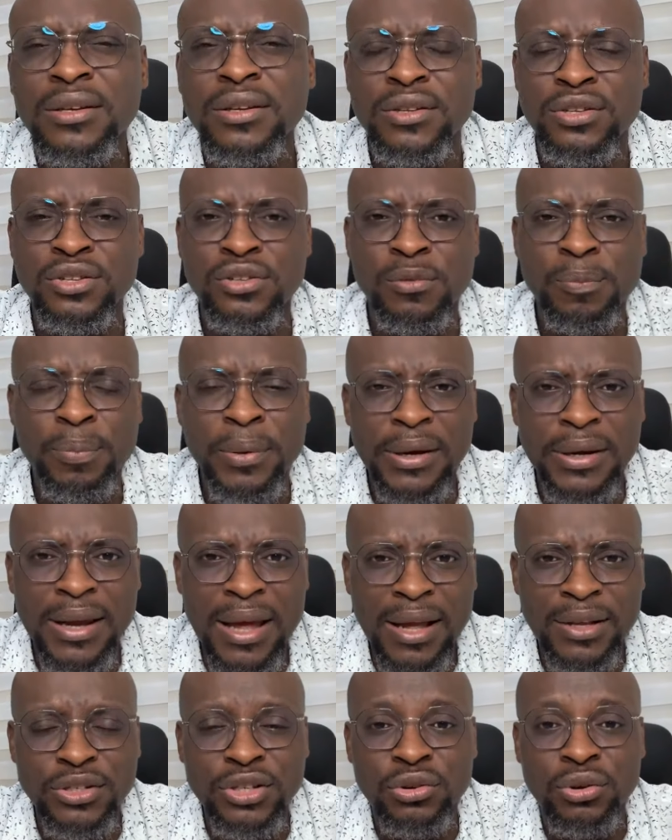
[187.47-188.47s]
The
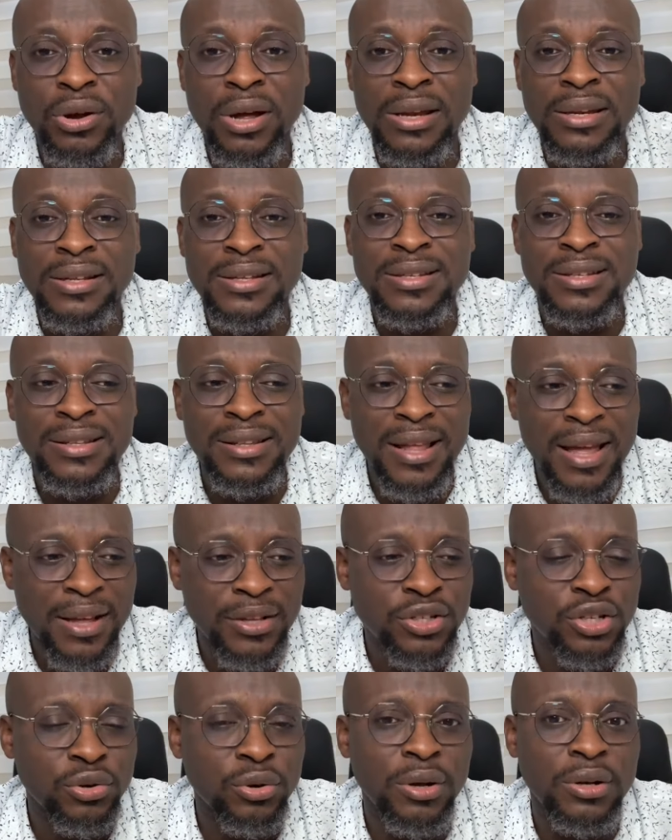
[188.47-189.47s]
supernatural is
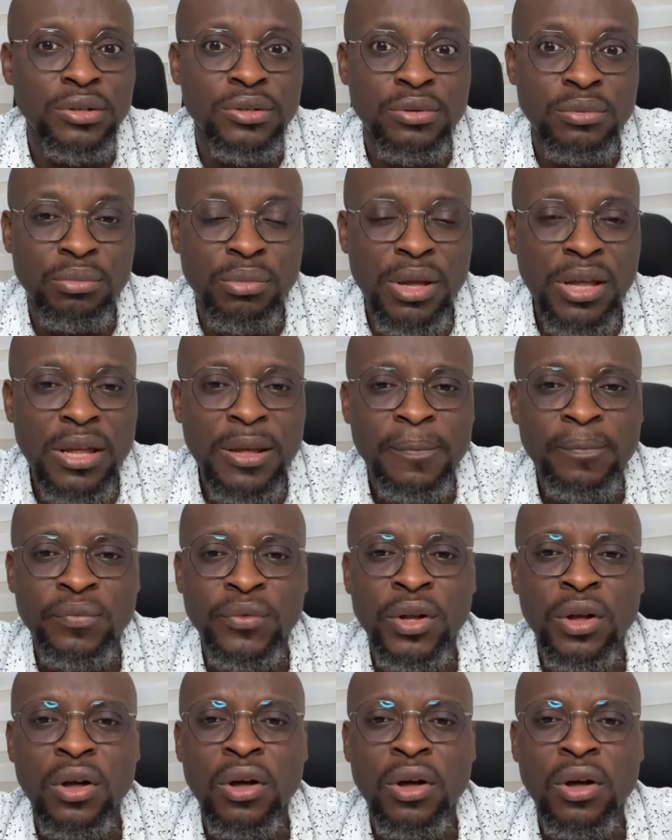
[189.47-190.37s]
natural to me.